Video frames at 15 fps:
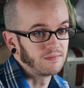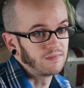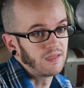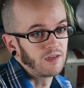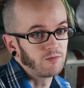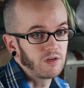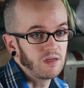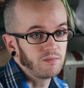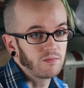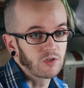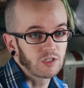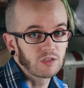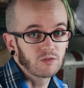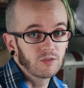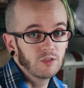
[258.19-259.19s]
Then we
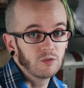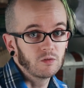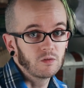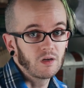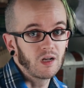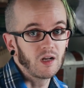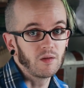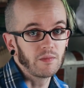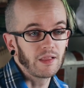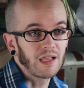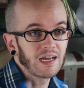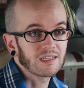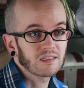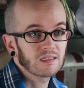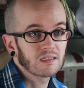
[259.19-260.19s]
push it through. The
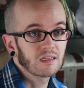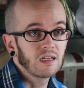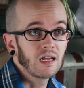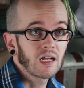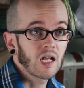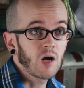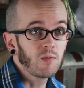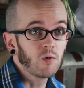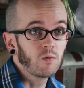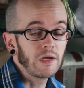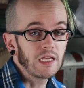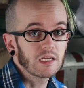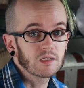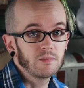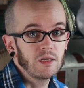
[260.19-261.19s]
last couple
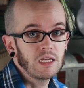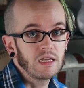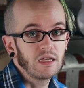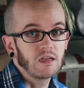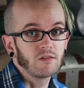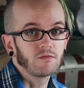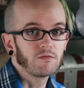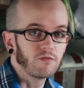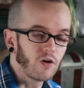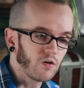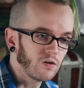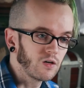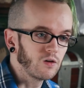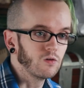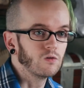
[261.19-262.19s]
weeks being
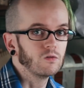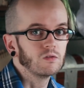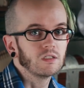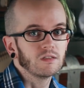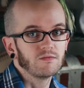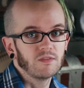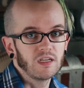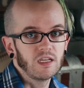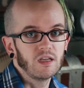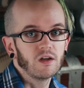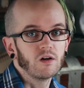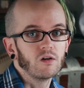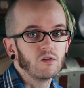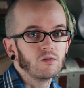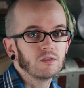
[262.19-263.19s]
photos and
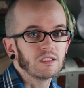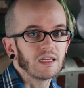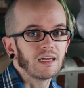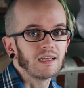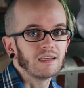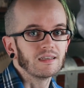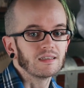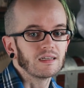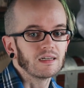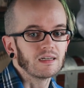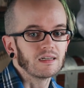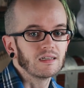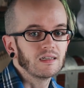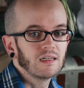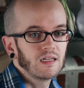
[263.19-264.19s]
videos
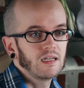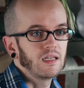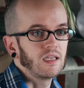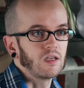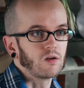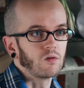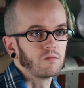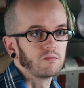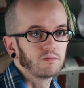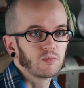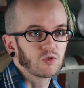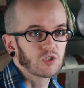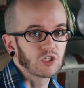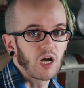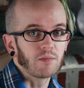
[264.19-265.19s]
and,
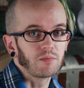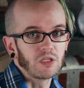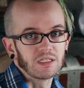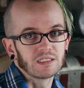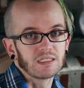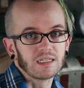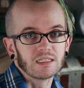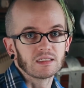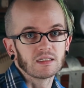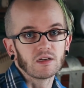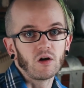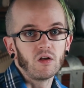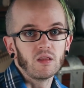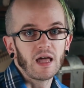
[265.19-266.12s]
shop listings and all